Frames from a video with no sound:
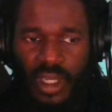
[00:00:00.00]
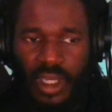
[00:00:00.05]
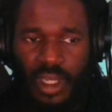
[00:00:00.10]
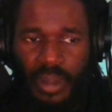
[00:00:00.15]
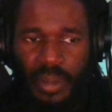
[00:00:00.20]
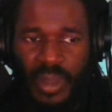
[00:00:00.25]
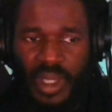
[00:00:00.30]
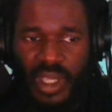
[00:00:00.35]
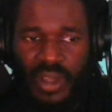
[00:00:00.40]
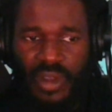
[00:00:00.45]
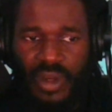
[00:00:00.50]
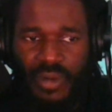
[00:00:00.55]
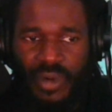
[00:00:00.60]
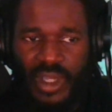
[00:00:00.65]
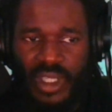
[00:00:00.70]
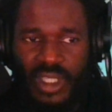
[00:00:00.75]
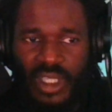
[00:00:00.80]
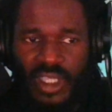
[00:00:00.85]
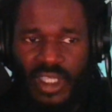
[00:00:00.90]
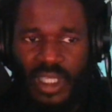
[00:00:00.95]
Let me give you the
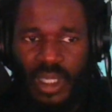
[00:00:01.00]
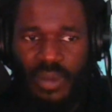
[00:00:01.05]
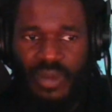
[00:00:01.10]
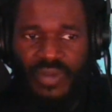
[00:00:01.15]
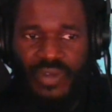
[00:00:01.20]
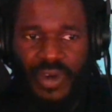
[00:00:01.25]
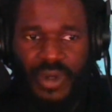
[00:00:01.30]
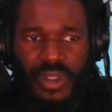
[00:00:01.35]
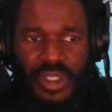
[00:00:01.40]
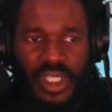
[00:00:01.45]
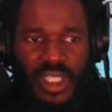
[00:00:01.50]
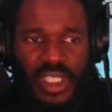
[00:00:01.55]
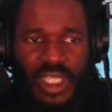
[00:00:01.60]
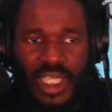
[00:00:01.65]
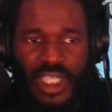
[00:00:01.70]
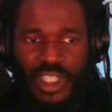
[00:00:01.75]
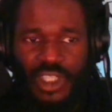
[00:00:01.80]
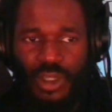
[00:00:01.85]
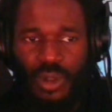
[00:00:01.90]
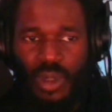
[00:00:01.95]
rest of the steps first. It
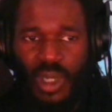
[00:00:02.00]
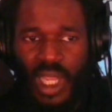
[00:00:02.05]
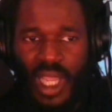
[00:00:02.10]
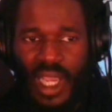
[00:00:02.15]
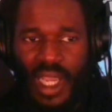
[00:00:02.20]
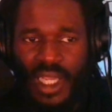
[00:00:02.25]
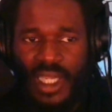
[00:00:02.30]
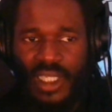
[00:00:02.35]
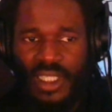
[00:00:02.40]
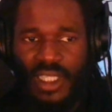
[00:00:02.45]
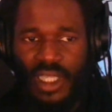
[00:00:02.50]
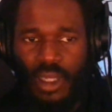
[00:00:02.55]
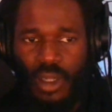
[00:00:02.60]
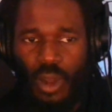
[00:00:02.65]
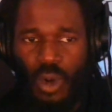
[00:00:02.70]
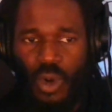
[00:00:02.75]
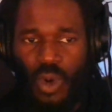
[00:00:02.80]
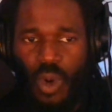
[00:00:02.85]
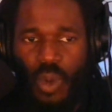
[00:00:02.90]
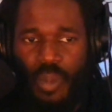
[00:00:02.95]
says utilize
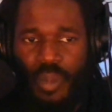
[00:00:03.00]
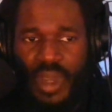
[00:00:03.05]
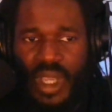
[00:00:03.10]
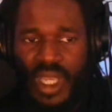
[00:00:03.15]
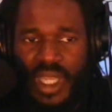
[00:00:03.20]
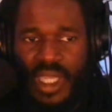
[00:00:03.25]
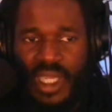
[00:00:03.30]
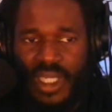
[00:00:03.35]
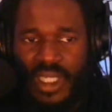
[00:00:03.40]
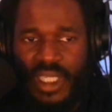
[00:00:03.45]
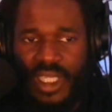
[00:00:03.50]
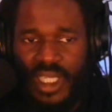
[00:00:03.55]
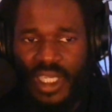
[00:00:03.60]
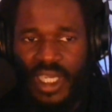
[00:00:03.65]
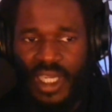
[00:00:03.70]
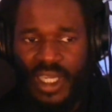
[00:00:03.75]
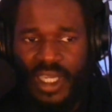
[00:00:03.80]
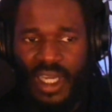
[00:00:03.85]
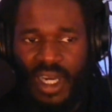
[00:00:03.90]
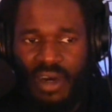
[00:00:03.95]
local media to
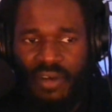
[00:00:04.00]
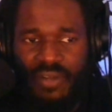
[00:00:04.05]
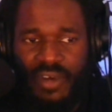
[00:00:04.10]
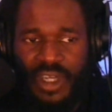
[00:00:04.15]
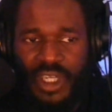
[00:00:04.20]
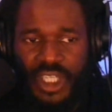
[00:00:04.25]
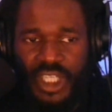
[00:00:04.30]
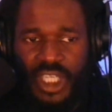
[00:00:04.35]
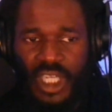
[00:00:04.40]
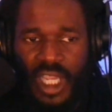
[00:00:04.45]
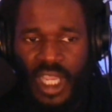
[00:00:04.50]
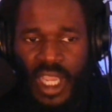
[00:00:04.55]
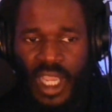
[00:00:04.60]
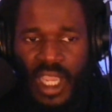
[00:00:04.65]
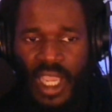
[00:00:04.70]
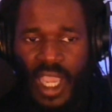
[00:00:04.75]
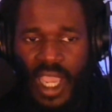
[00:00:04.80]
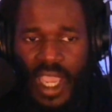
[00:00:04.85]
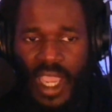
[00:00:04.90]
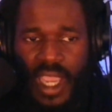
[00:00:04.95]
get coverage
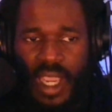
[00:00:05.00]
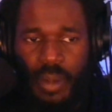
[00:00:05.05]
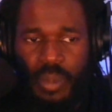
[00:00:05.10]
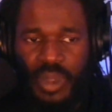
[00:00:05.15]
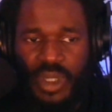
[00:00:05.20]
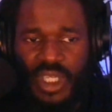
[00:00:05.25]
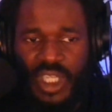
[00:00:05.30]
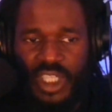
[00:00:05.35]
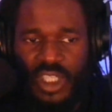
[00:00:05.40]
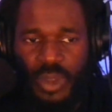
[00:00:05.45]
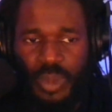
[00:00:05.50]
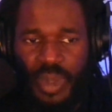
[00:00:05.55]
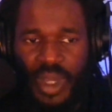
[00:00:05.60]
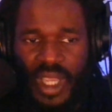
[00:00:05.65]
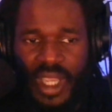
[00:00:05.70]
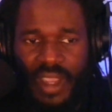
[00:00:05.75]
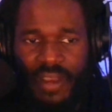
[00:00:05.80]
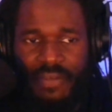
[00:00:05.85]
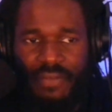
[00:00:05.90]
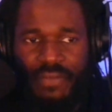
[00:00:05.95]
and
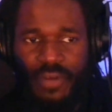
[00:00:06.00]
participate in